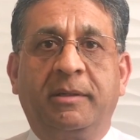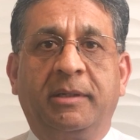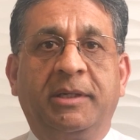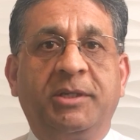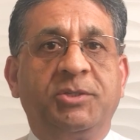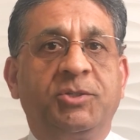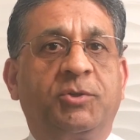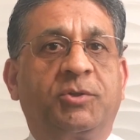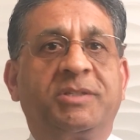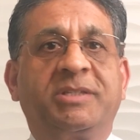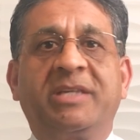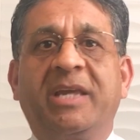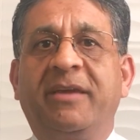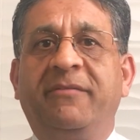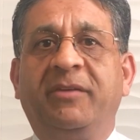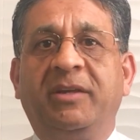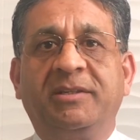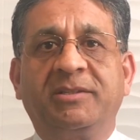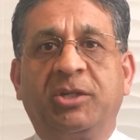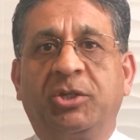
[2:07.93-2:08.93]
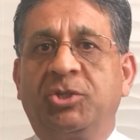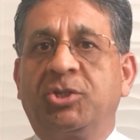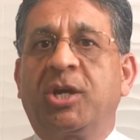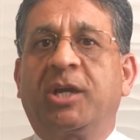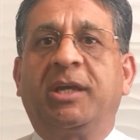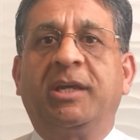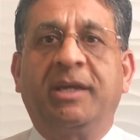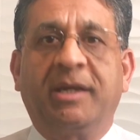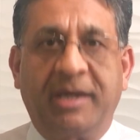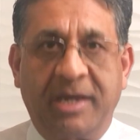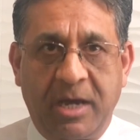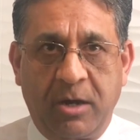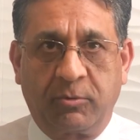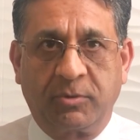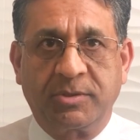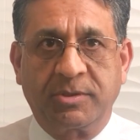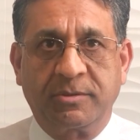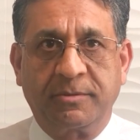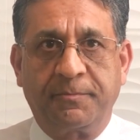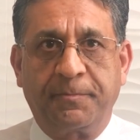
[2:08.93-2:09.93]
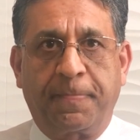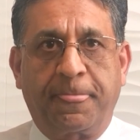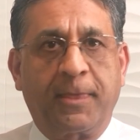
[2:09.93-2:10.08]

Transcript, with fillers: is your savings and checking accounts.